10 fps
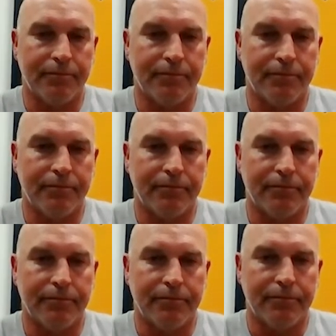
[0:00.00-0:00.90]

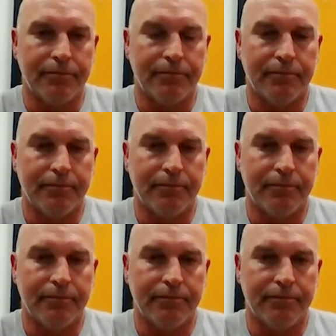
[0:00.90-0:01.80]

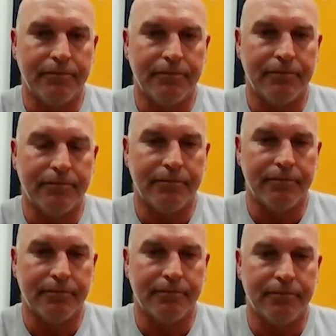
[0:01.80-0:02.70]

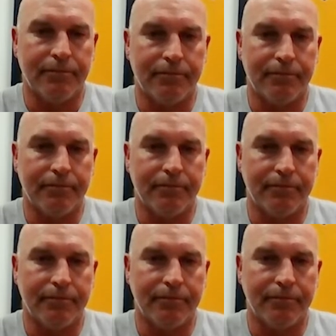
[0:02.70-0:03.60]

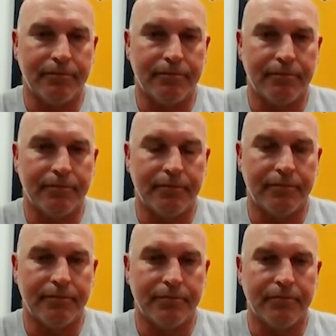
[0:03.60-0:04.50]

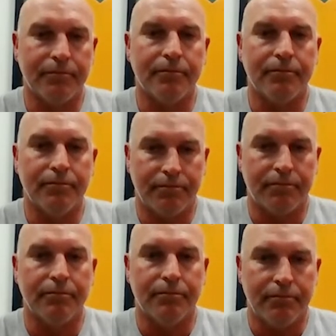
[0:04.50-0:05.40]

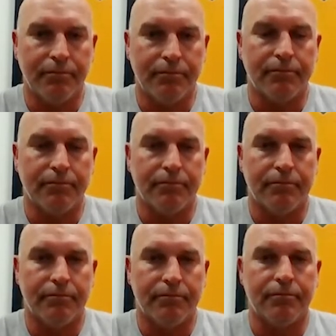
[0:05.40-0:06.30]

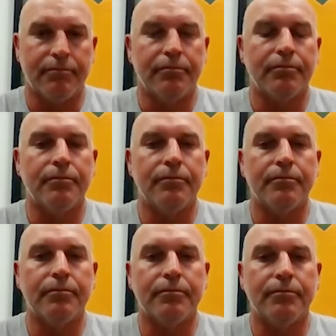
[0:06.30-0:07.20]

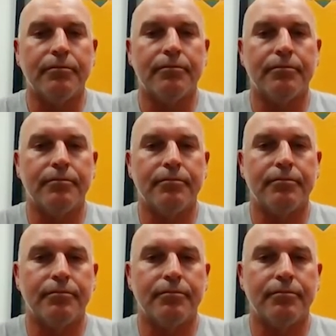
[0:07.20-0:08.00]
[no speech]